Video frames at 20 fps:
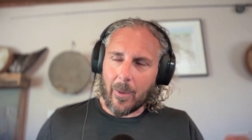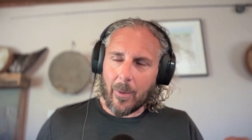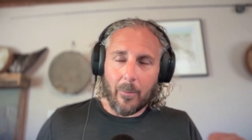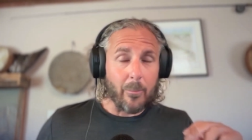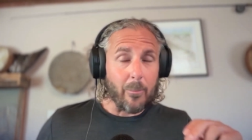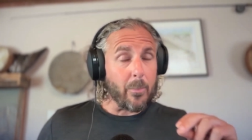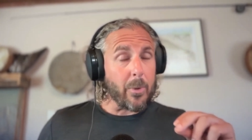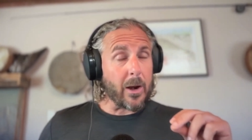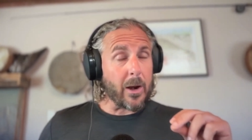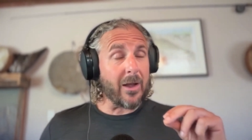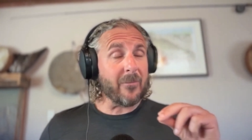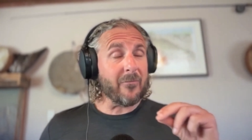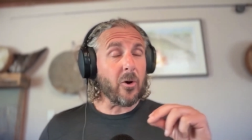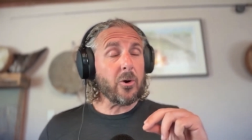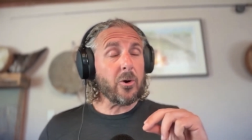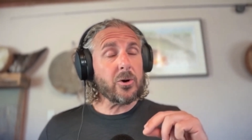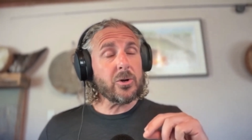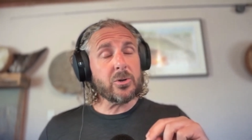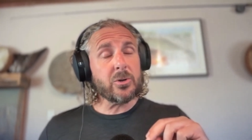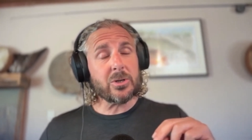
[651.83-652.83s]
but I've
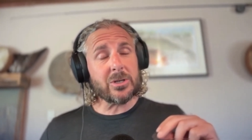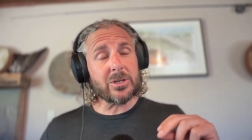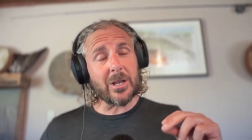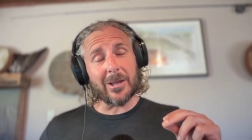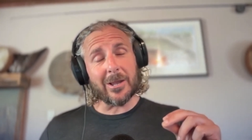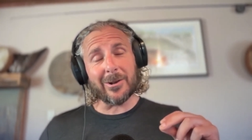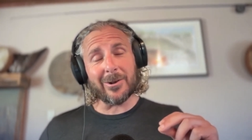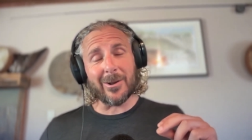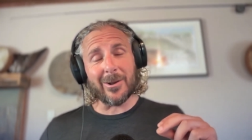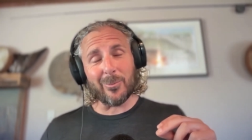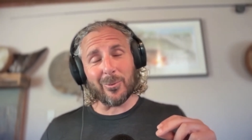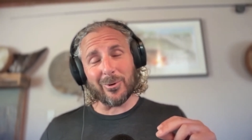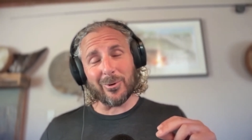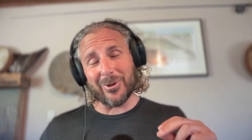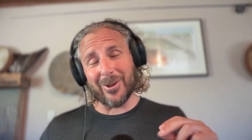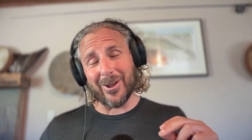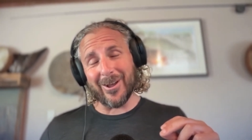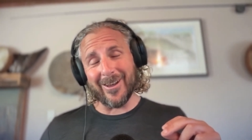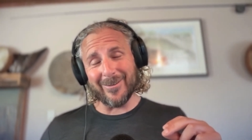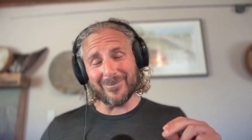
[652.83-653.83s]
heard you say a number of
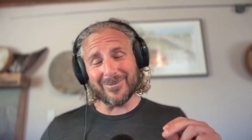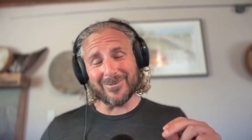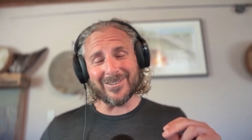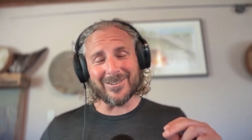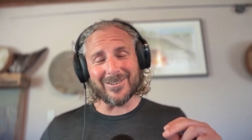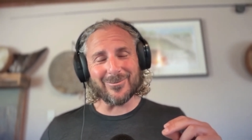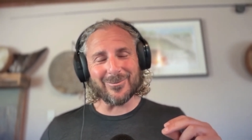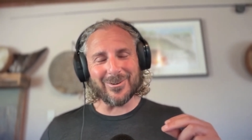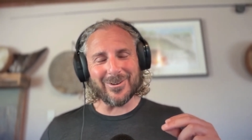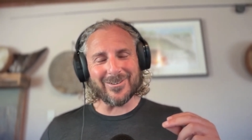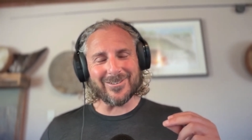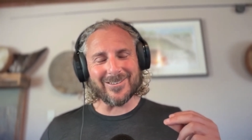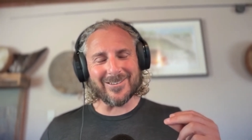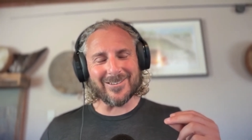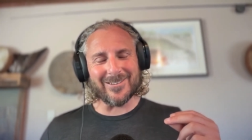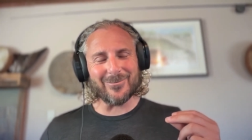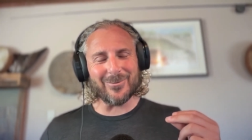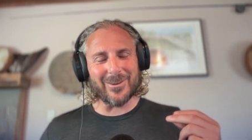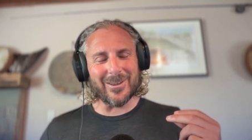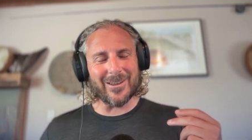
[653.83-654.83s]
times since
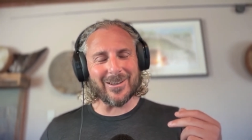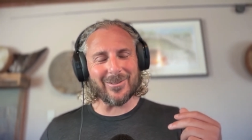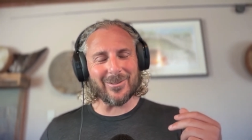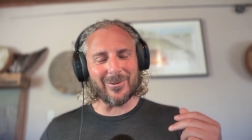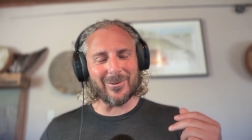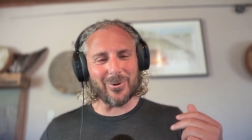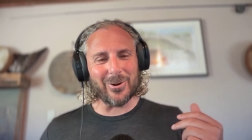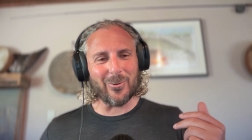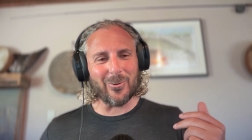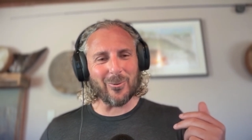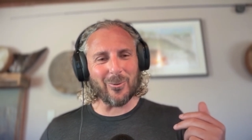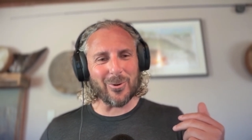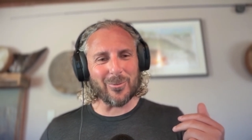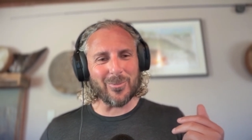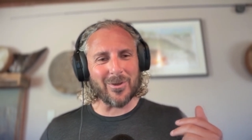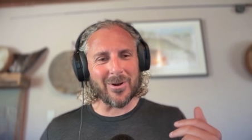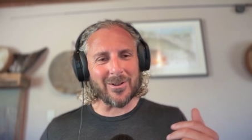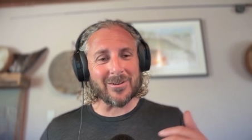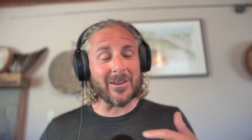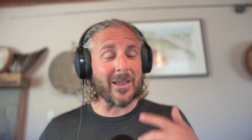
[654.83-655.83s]
we hit the record
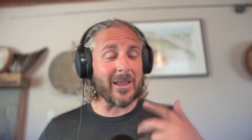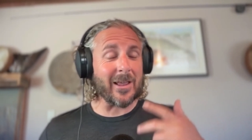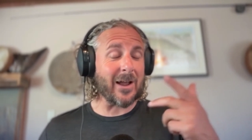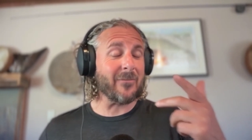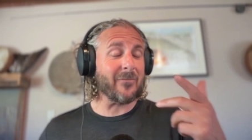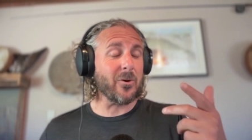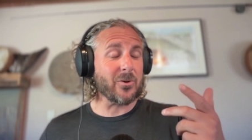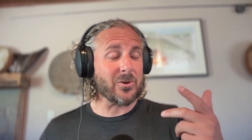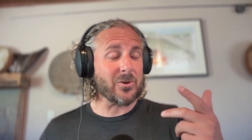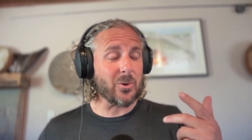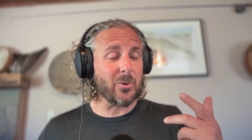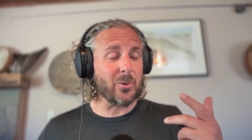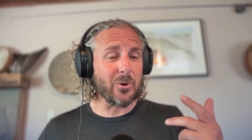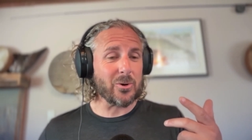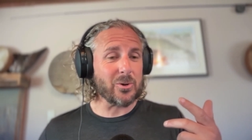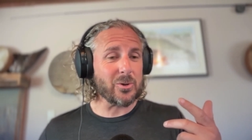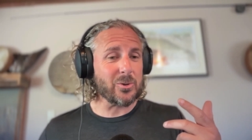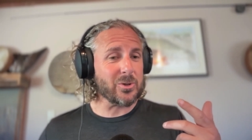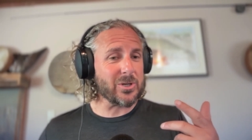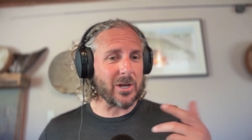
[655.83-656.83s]
button, and I've also
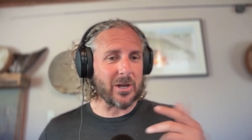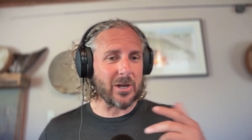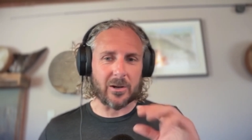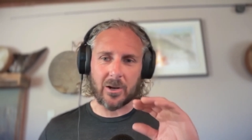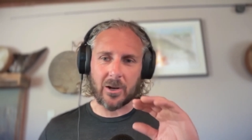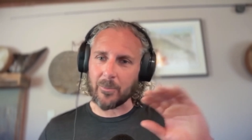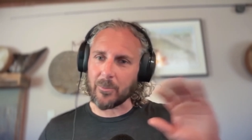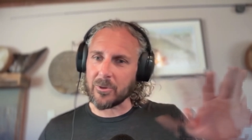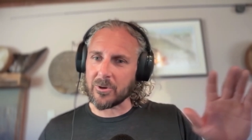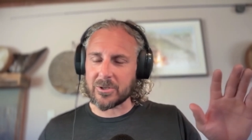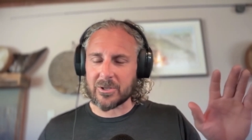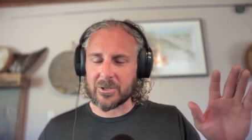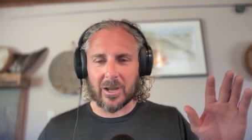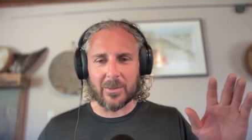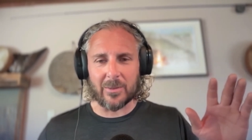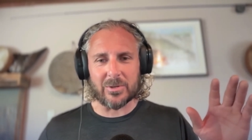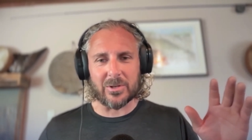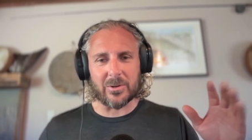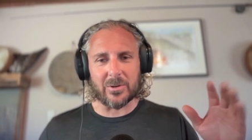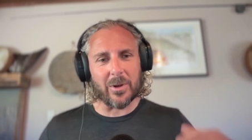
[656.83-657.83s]
heard you say a number of
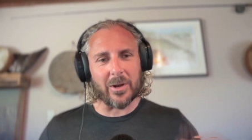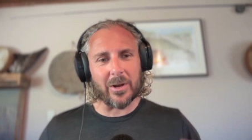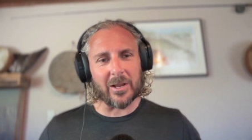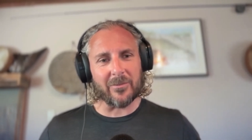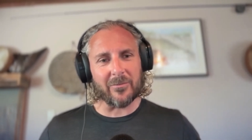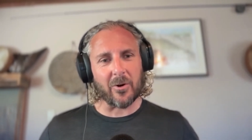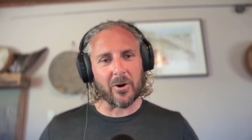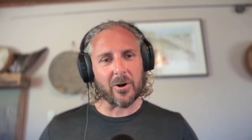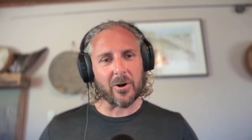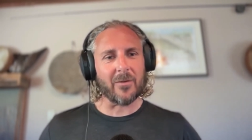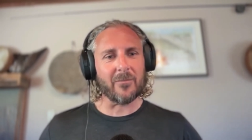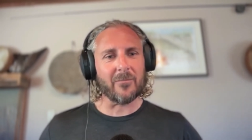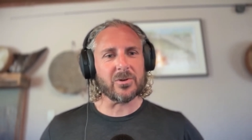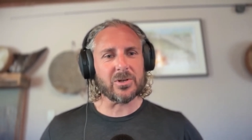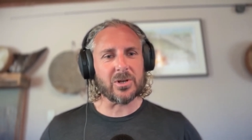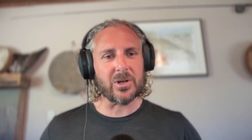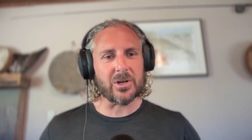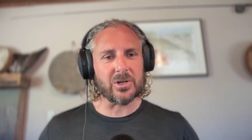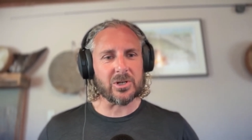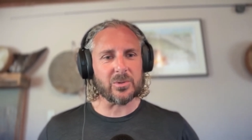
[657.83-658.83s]
times in many of our
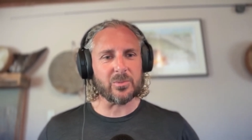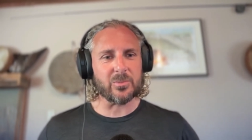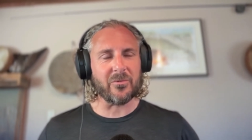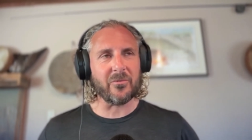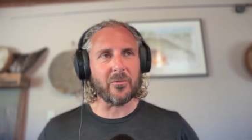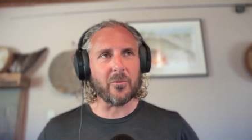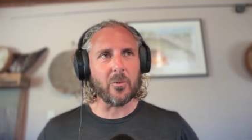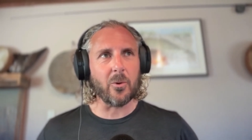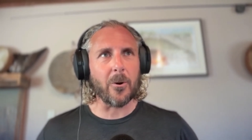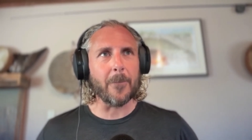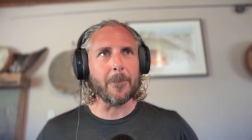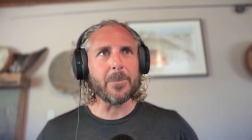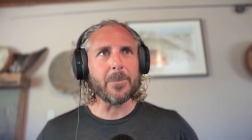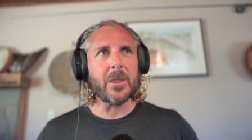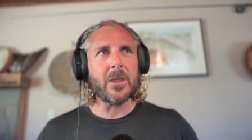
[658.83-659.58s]
conversations before,